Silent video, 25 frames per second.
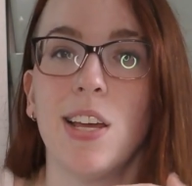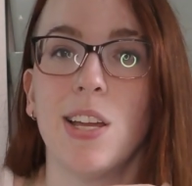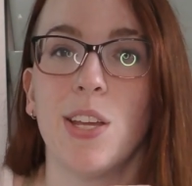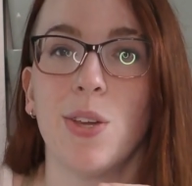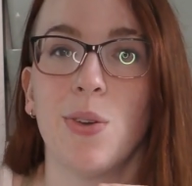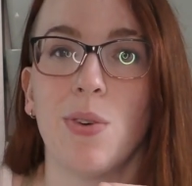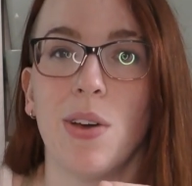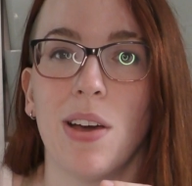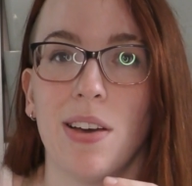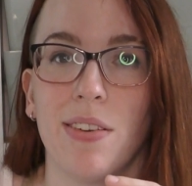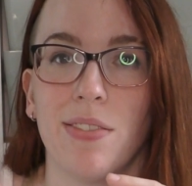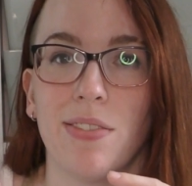
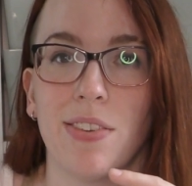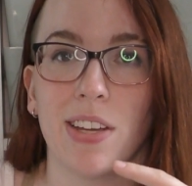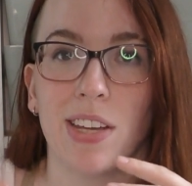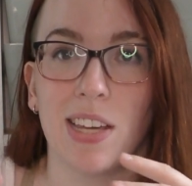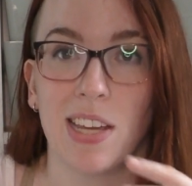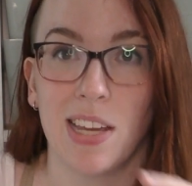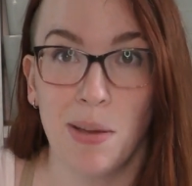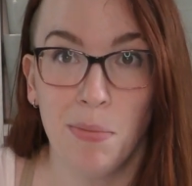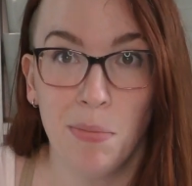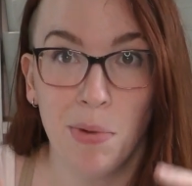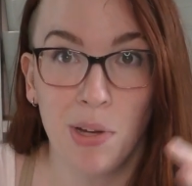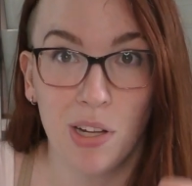You have
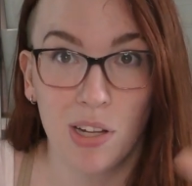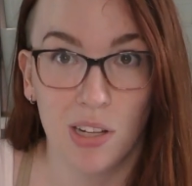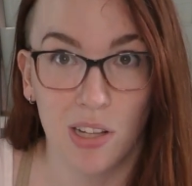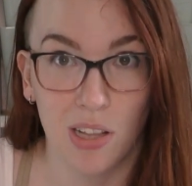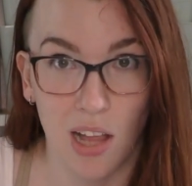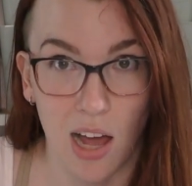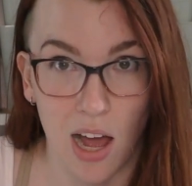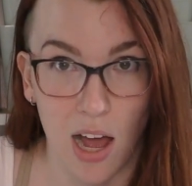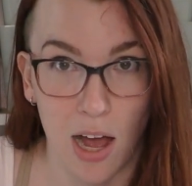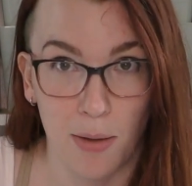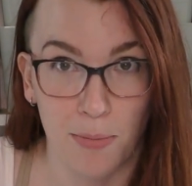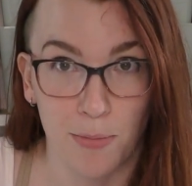
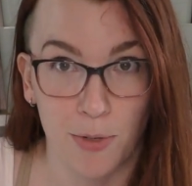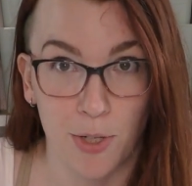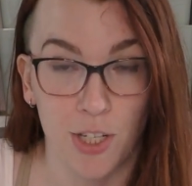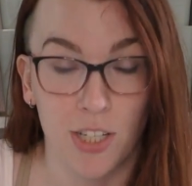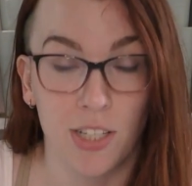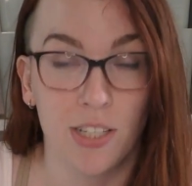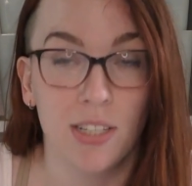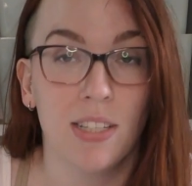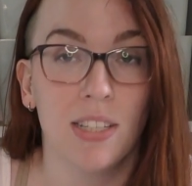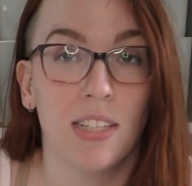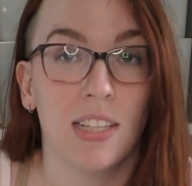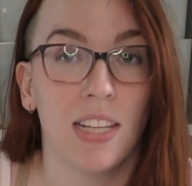chemical
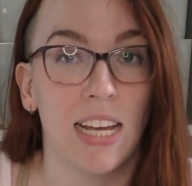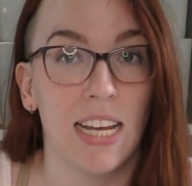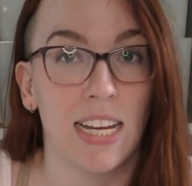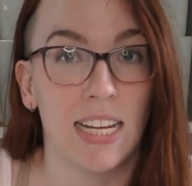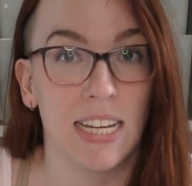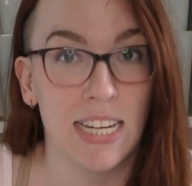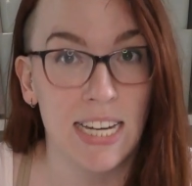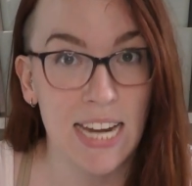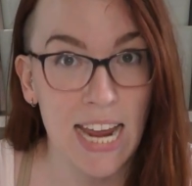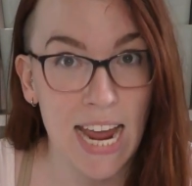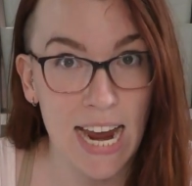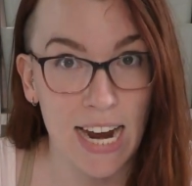options
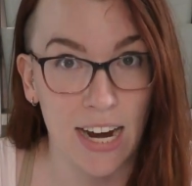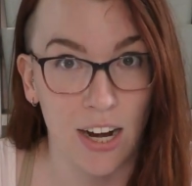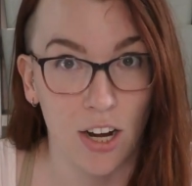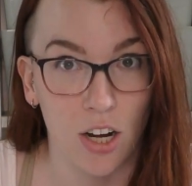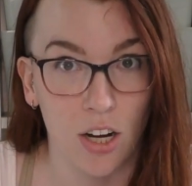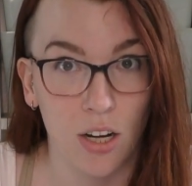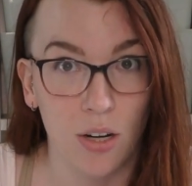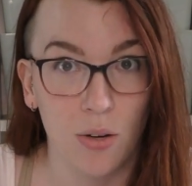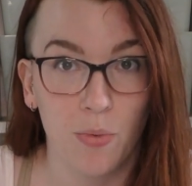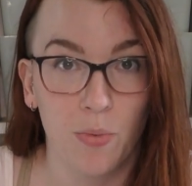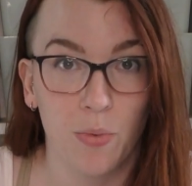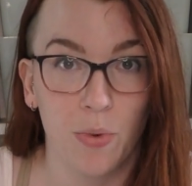like
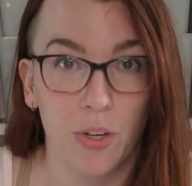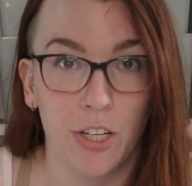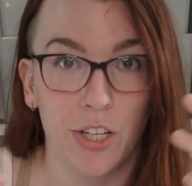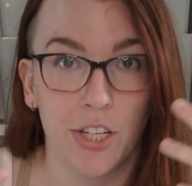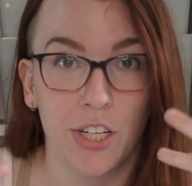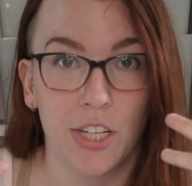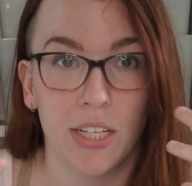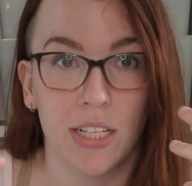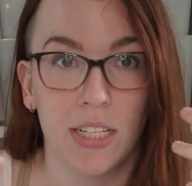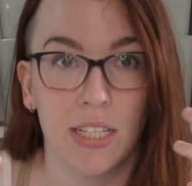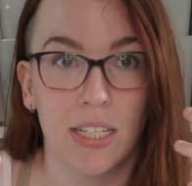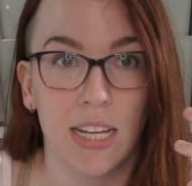Nair, which
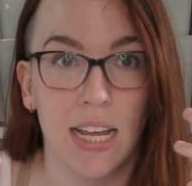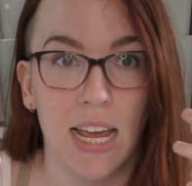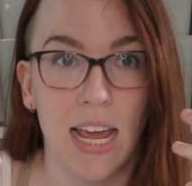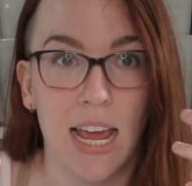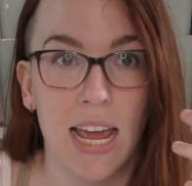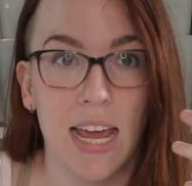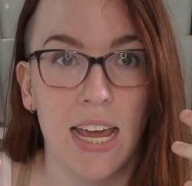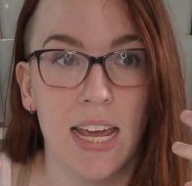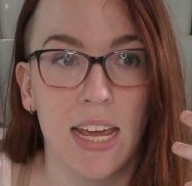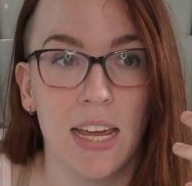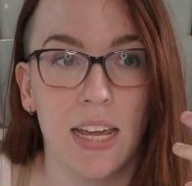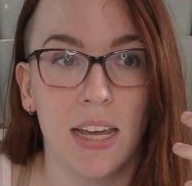is
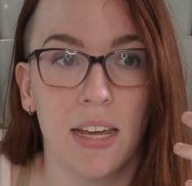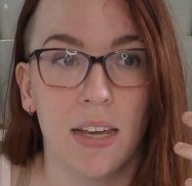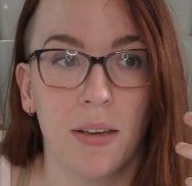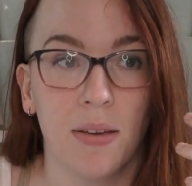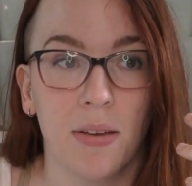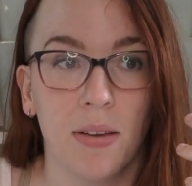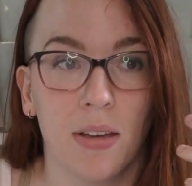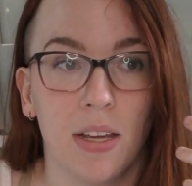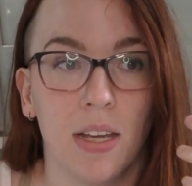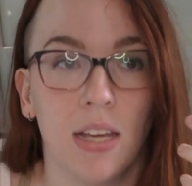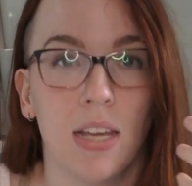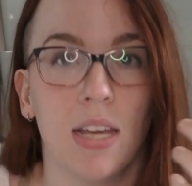a
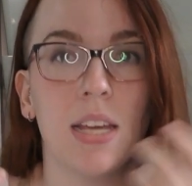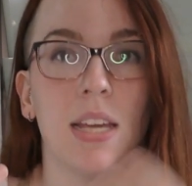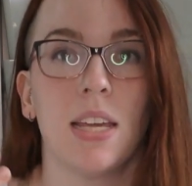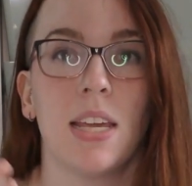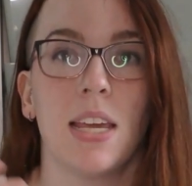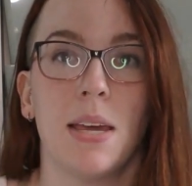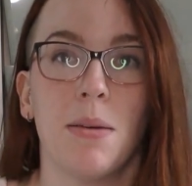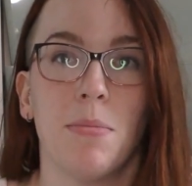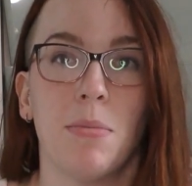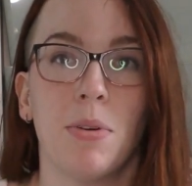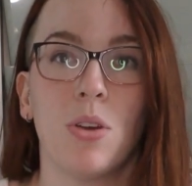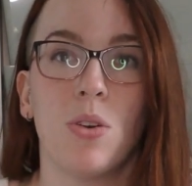
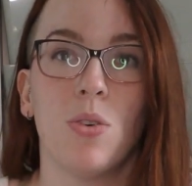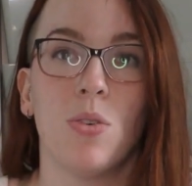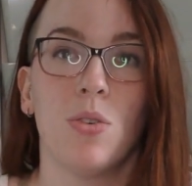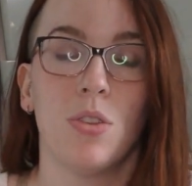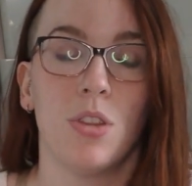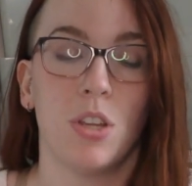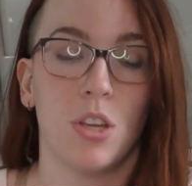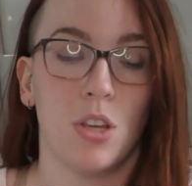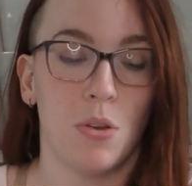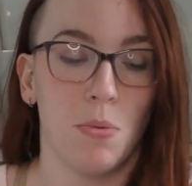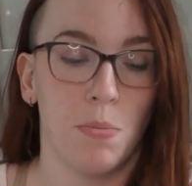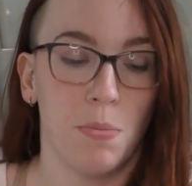chemical
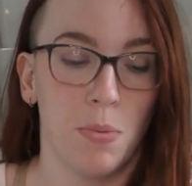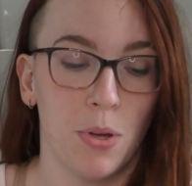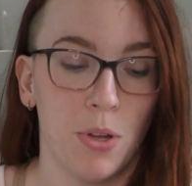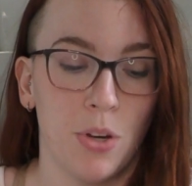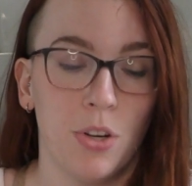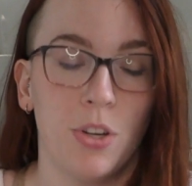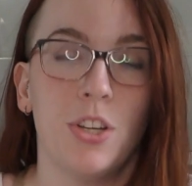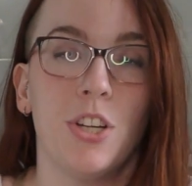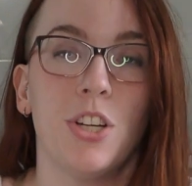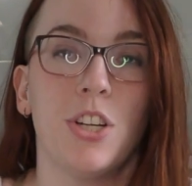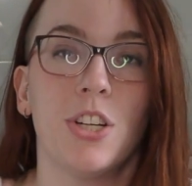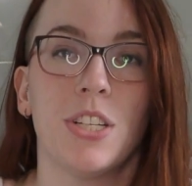that you put
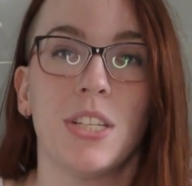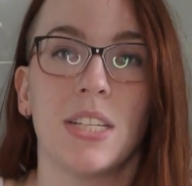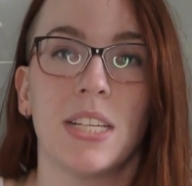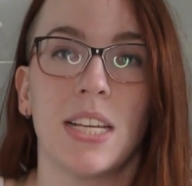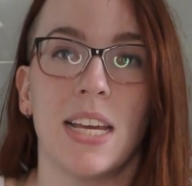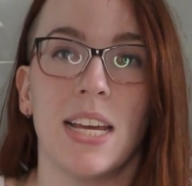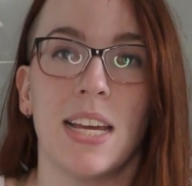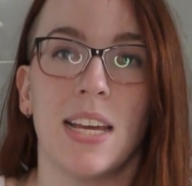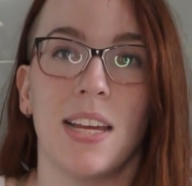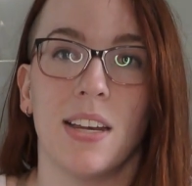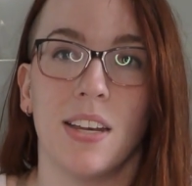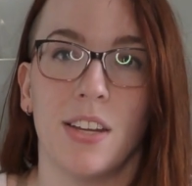on your
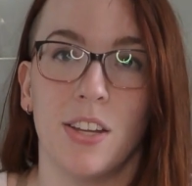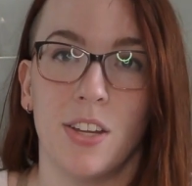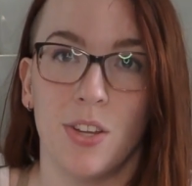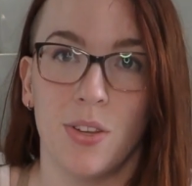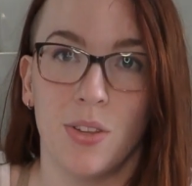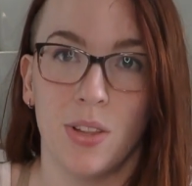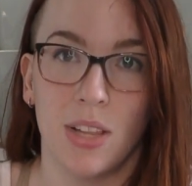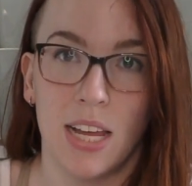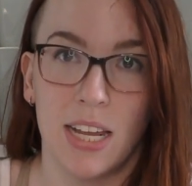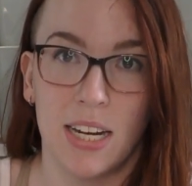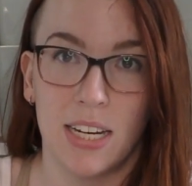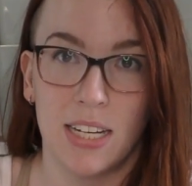skin,
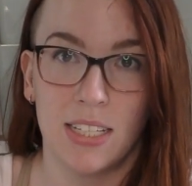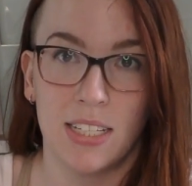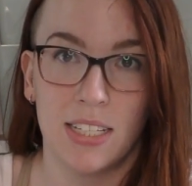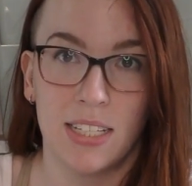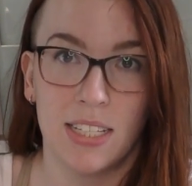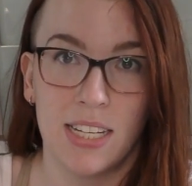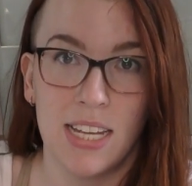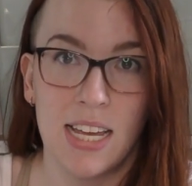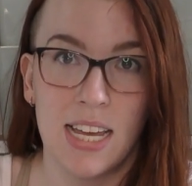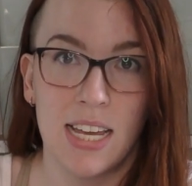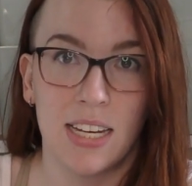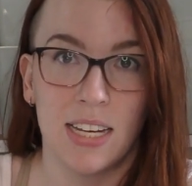you let it
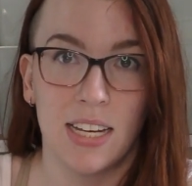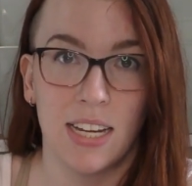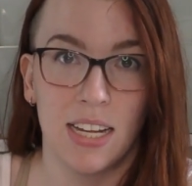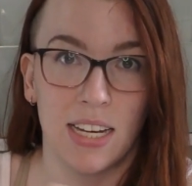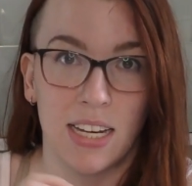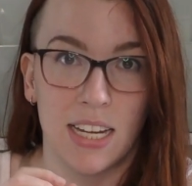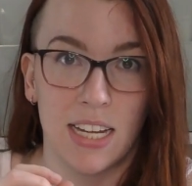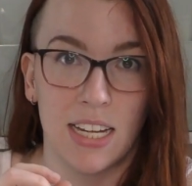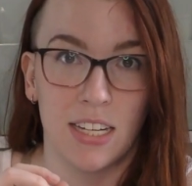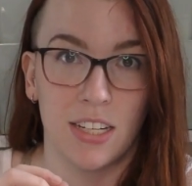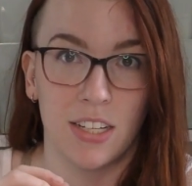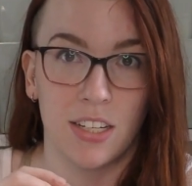sit,
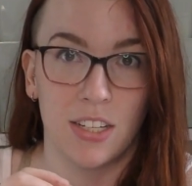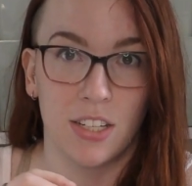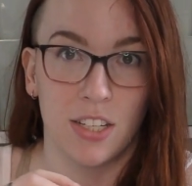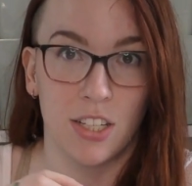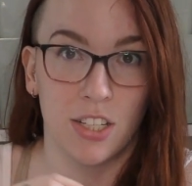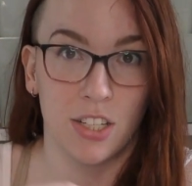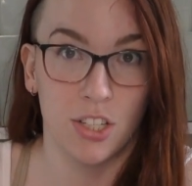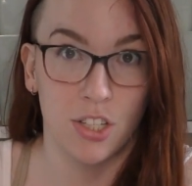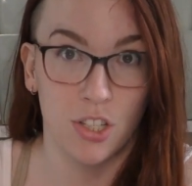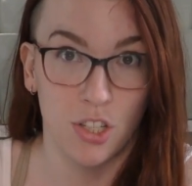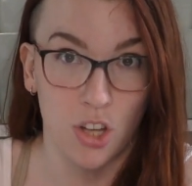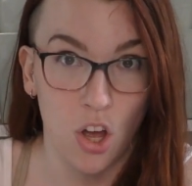and it
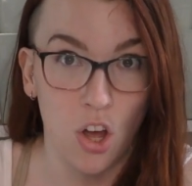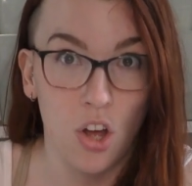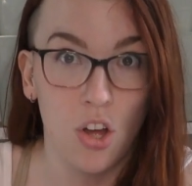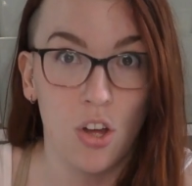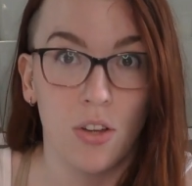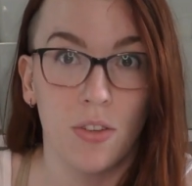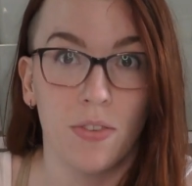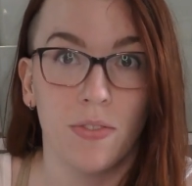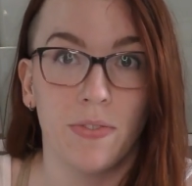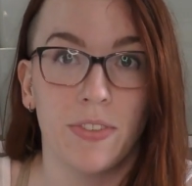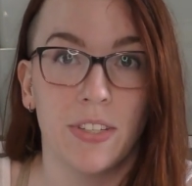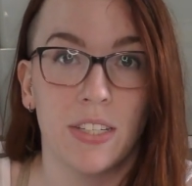
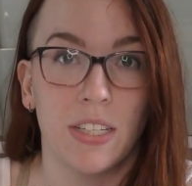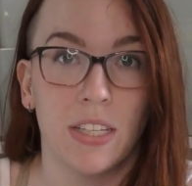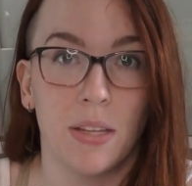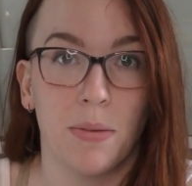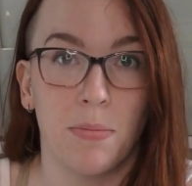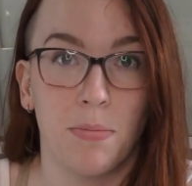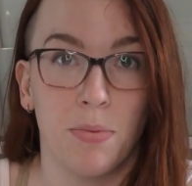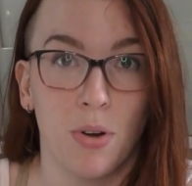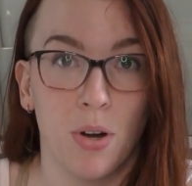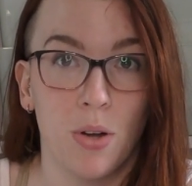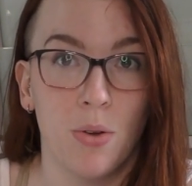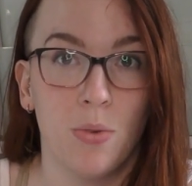dissolves the
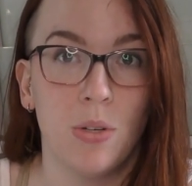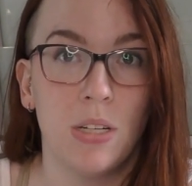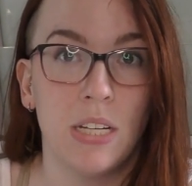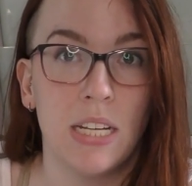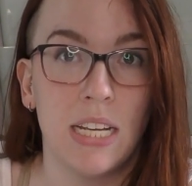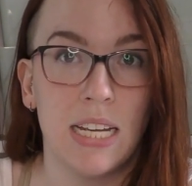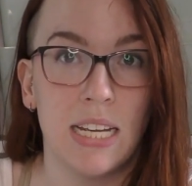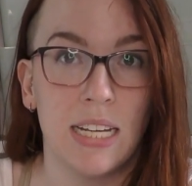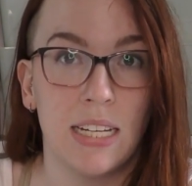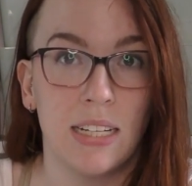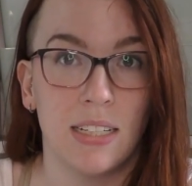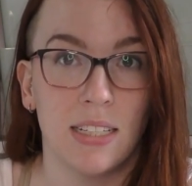
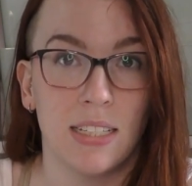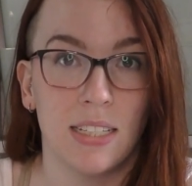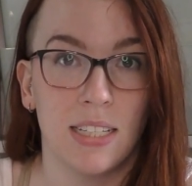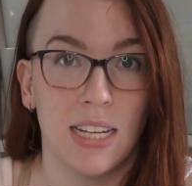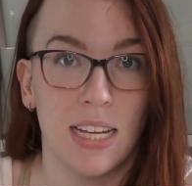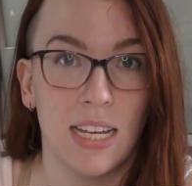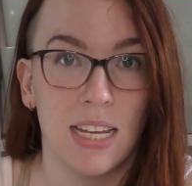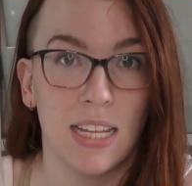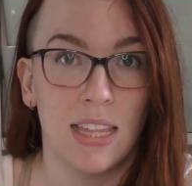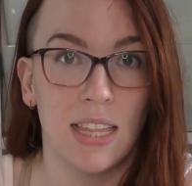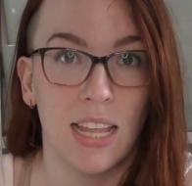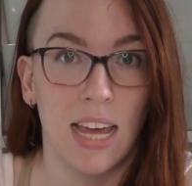proteins
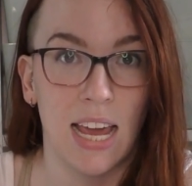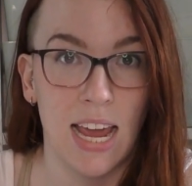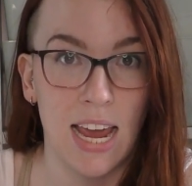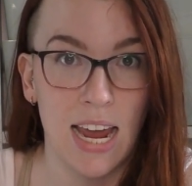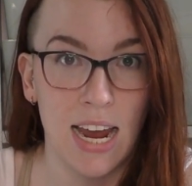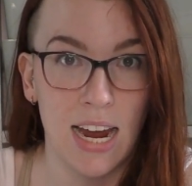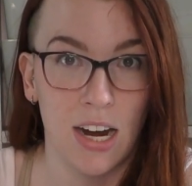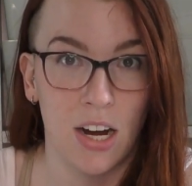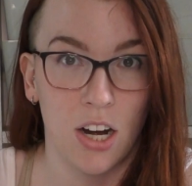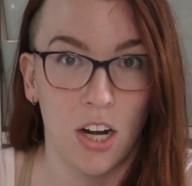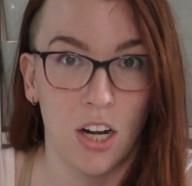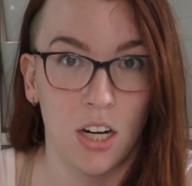in the
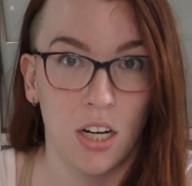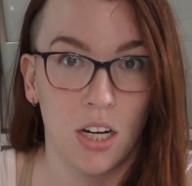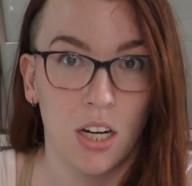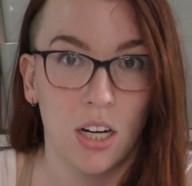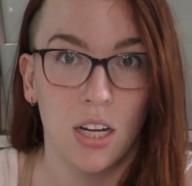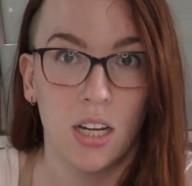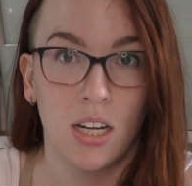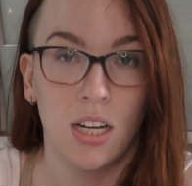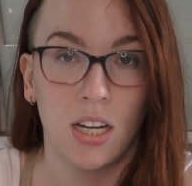hair,